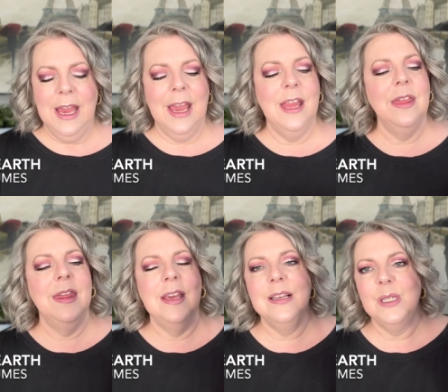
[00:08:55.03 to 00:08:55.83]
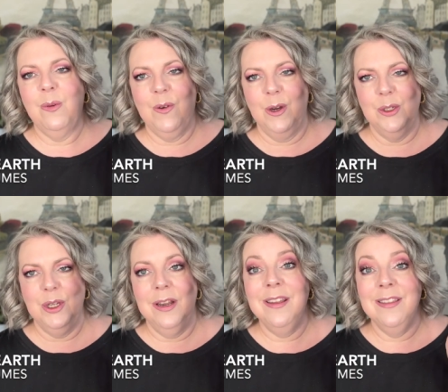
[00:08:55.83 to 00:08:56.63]
In this
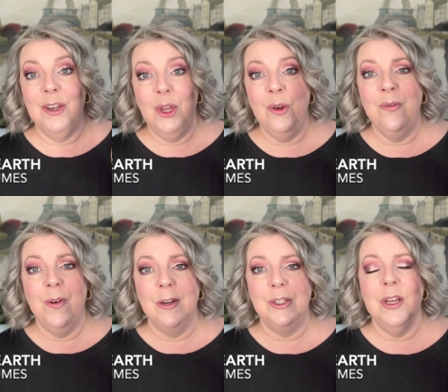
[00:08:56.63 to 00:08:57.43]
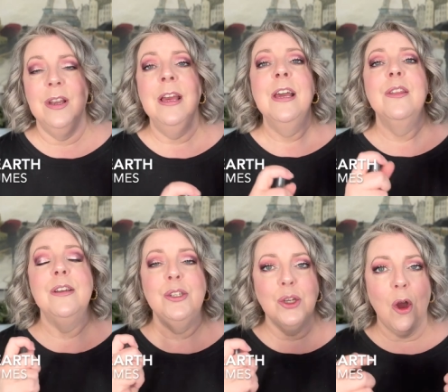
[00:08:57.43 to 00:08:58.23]
version, in the new version, the
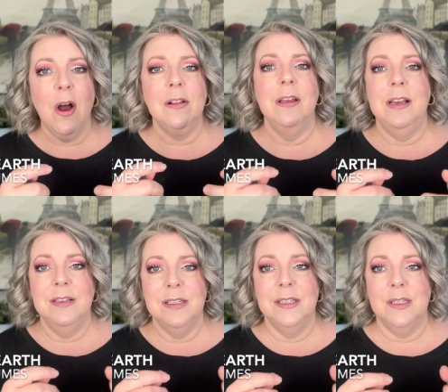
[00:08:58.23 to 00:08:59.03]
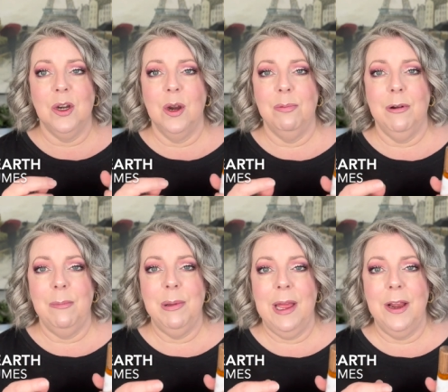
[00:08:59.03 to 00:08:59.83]
chocolate is the star
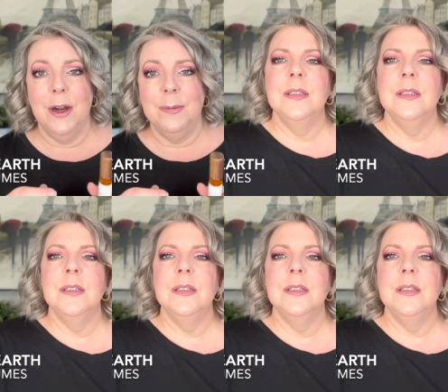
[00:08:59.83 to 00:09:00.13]
player.